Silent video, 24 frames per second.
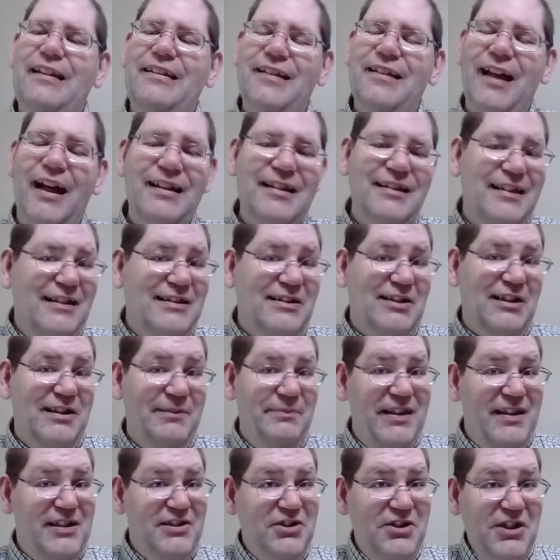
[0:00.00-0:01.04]
Not to say it's going to
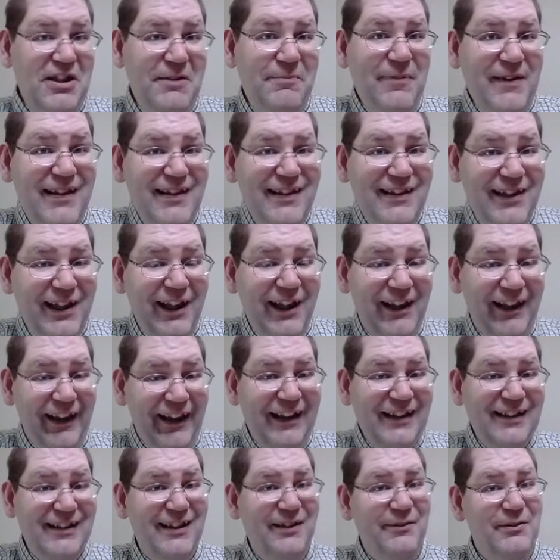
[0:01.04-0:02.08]
be the cheapest. Like
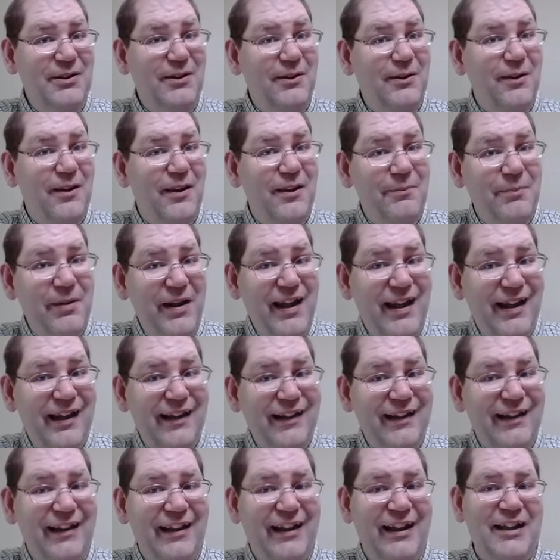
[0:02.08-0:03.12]
I say, when you go to the bank
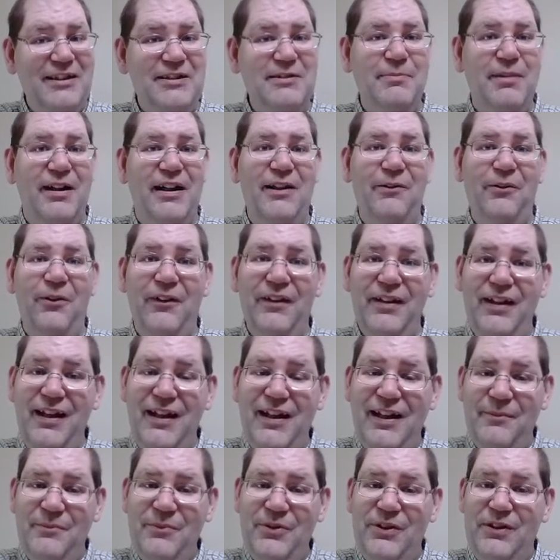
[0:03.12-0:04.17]
and you buy a roll of
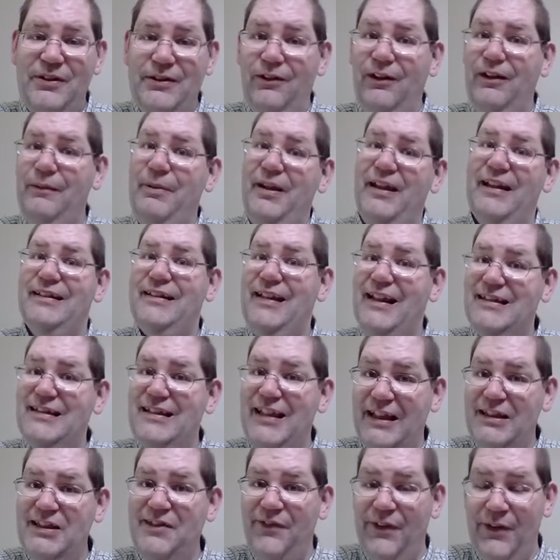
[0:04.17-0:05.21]
dimes, you're only paying 10
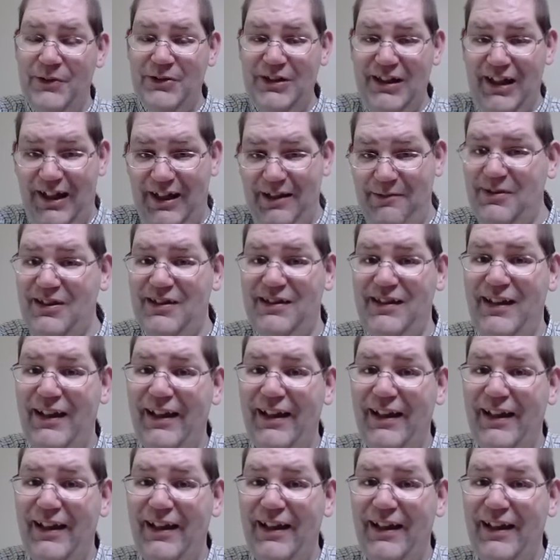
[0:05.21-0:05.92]
cents for those dimes.